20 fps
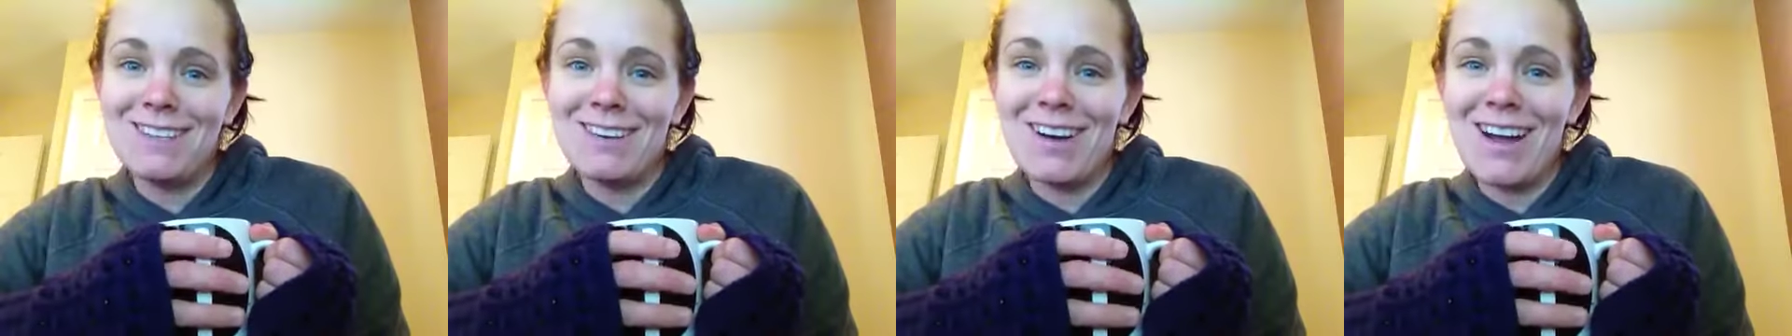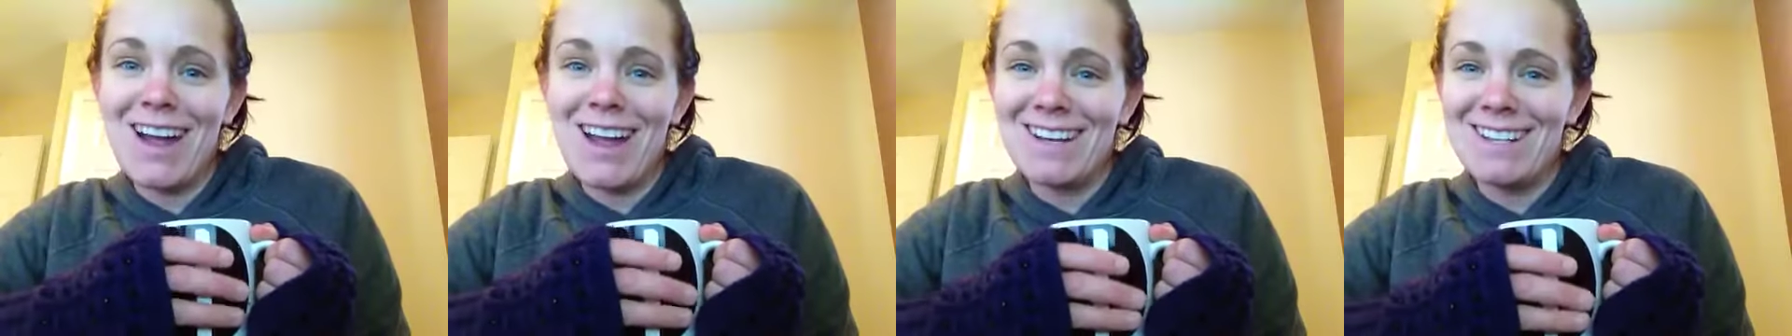So
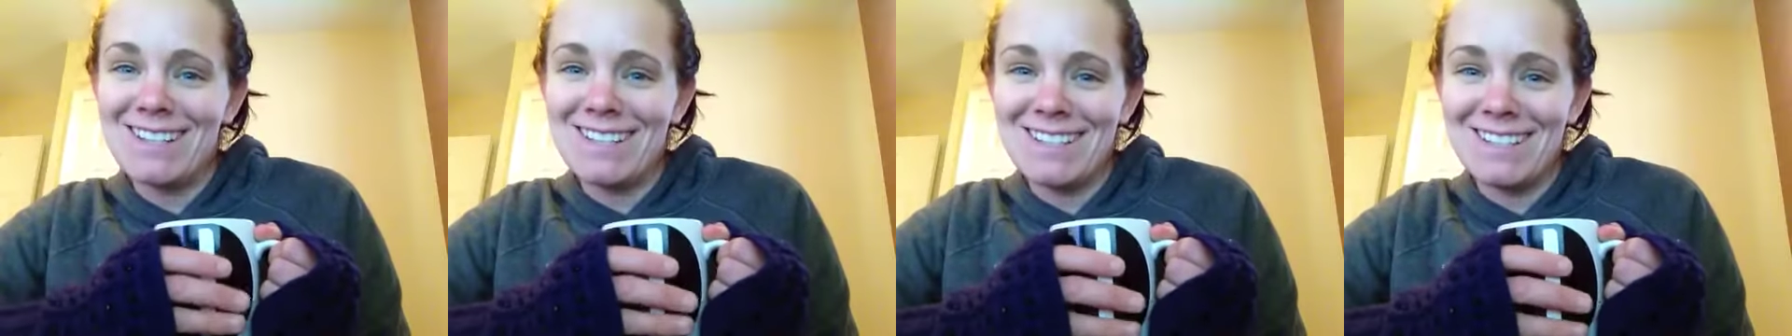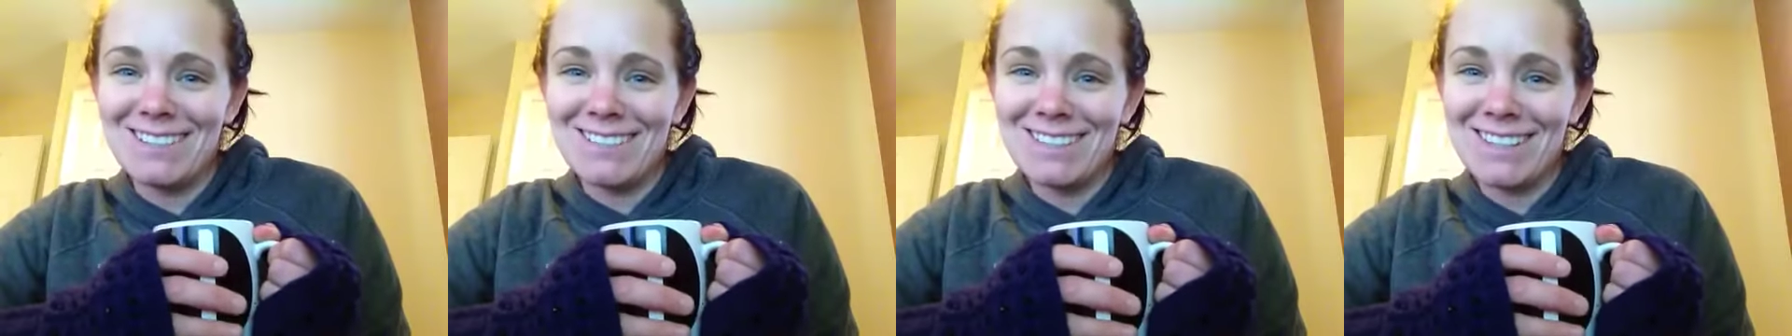I had to
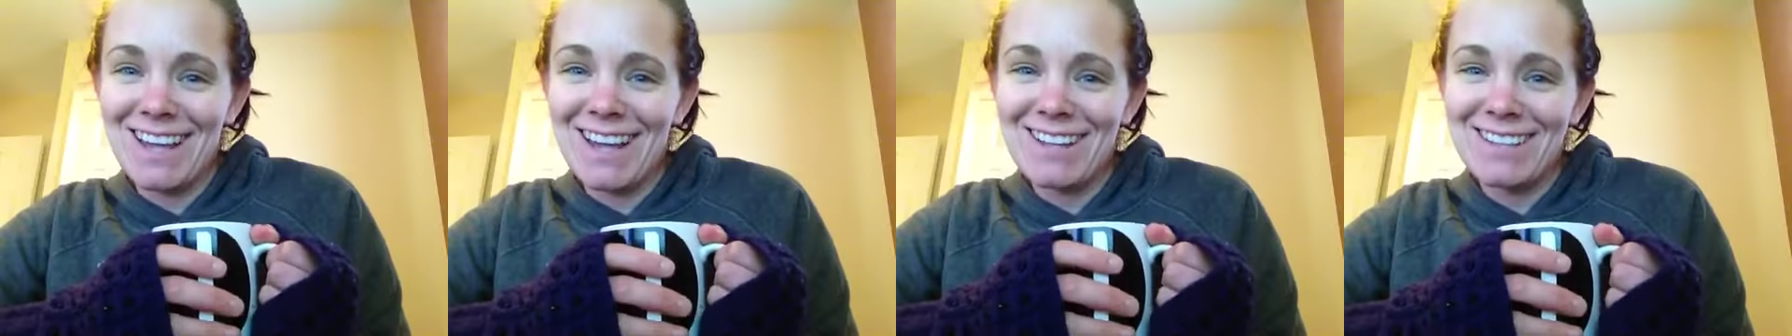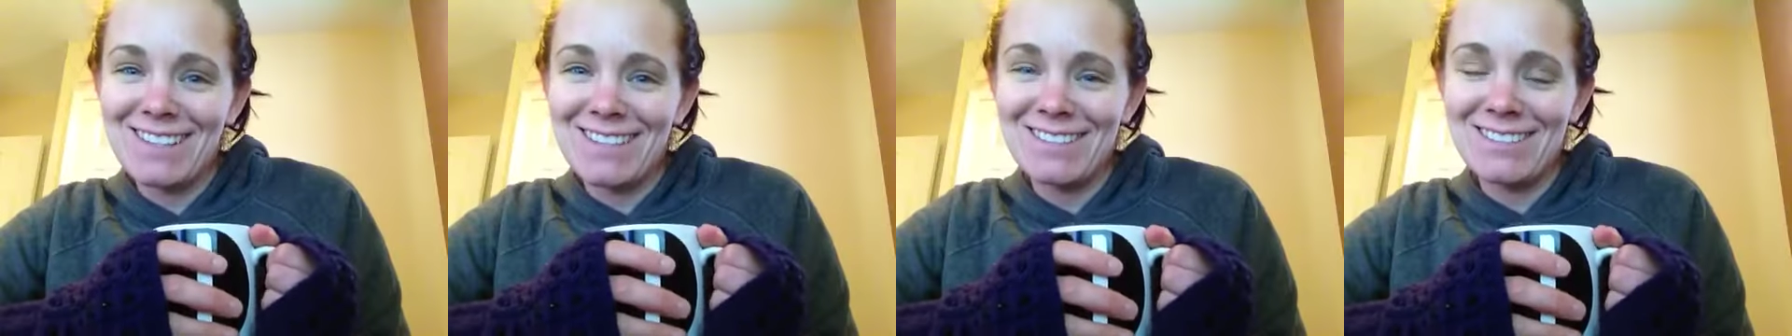deal with
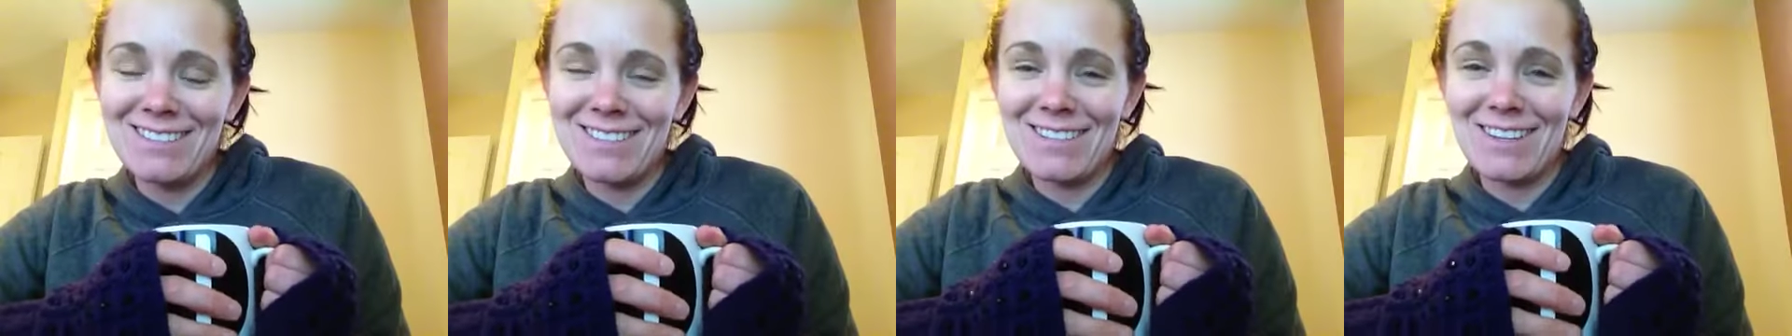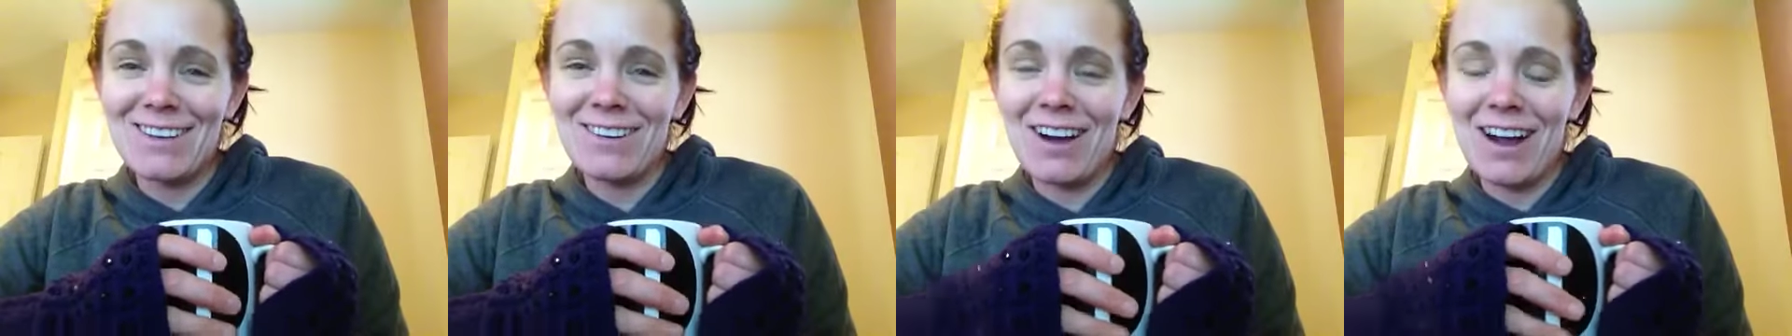that too.
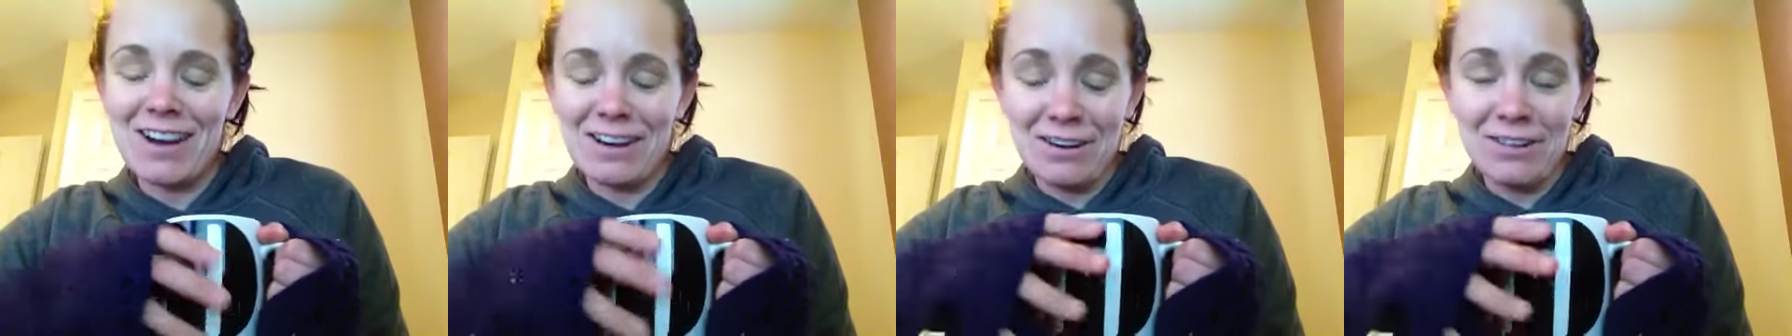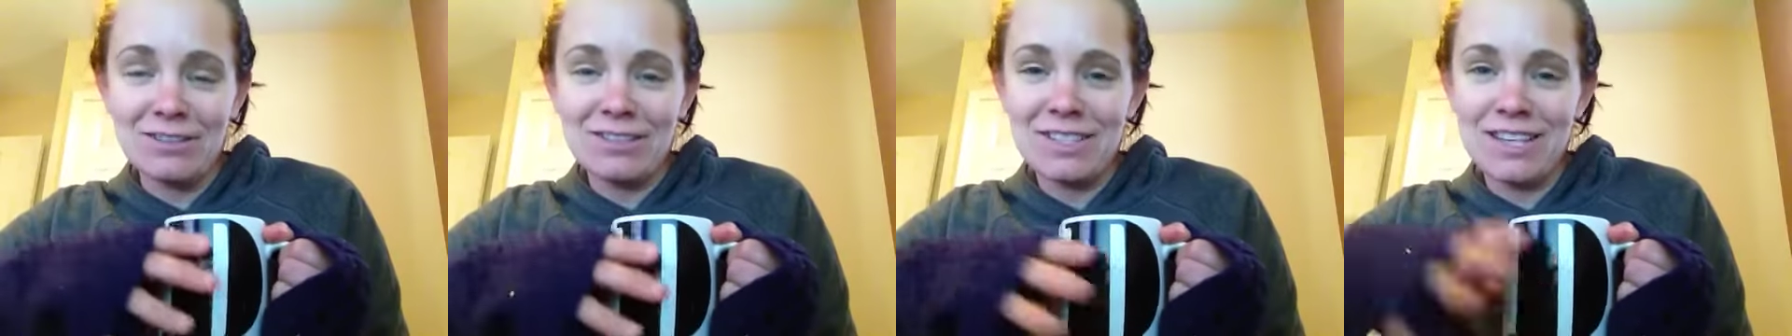So I
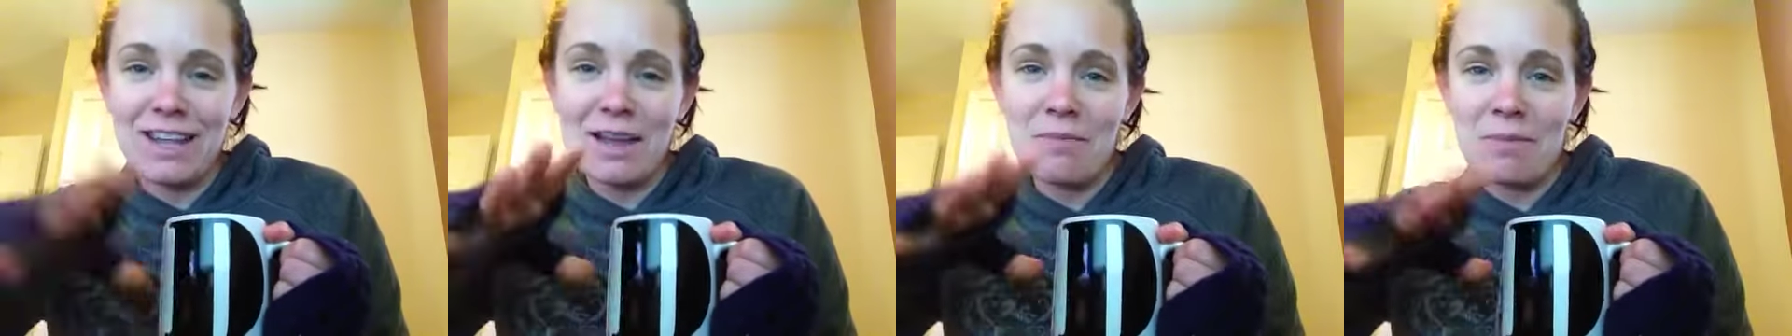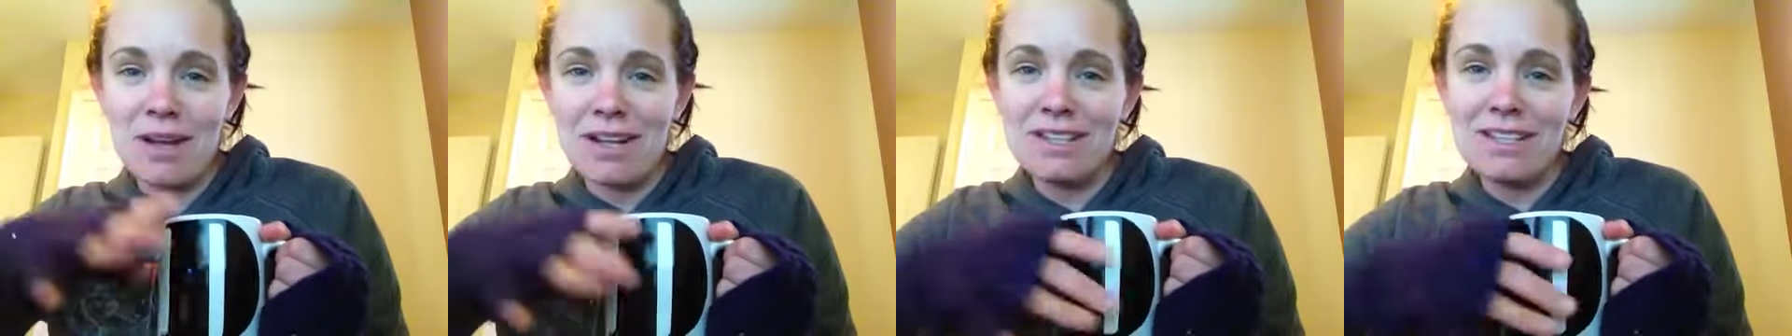know
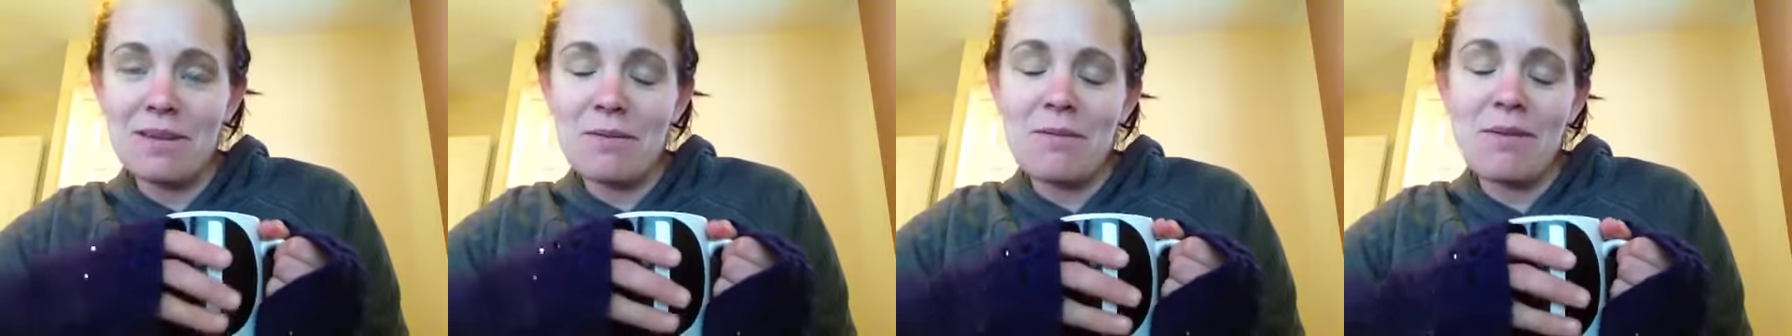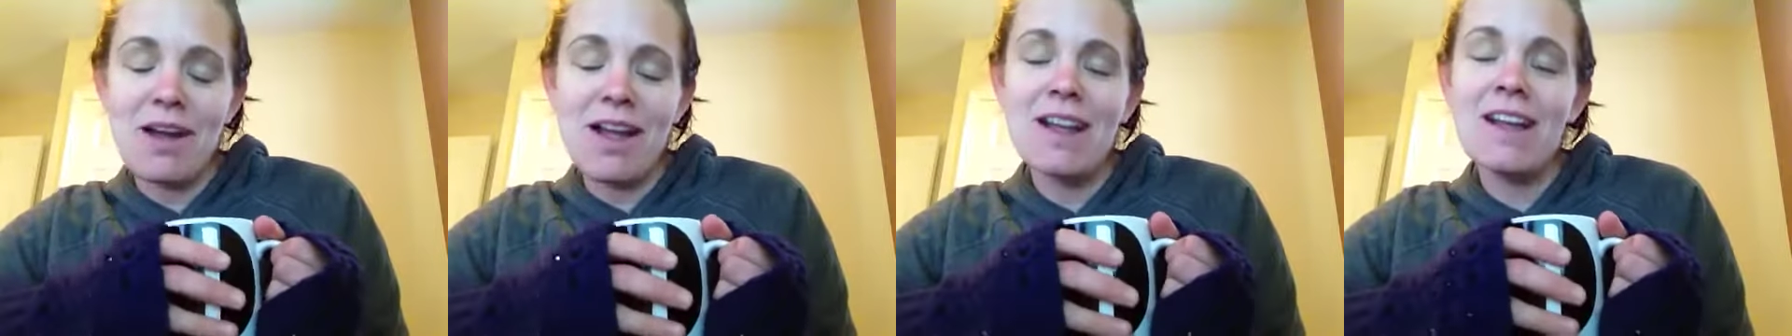TMI,
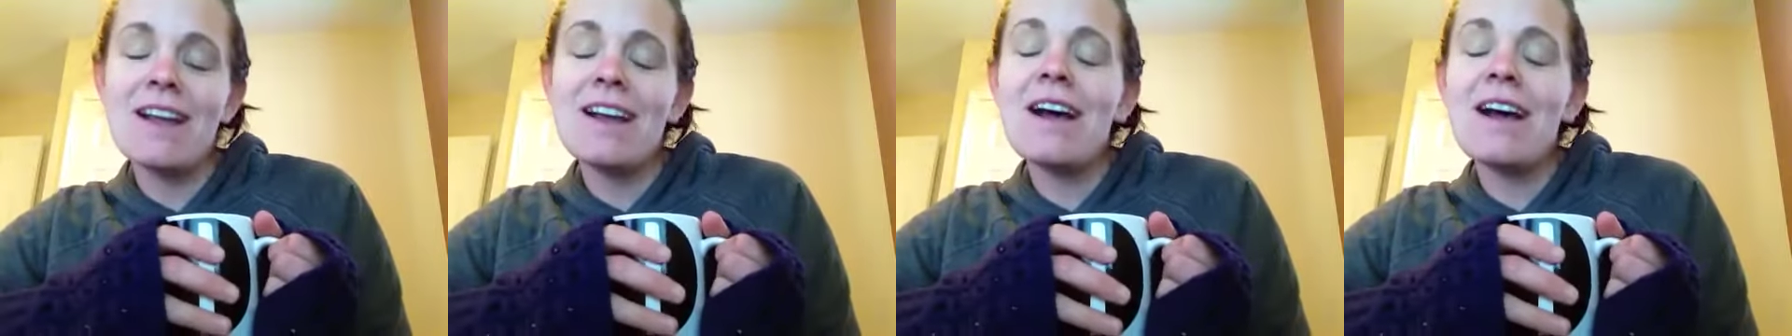TMI.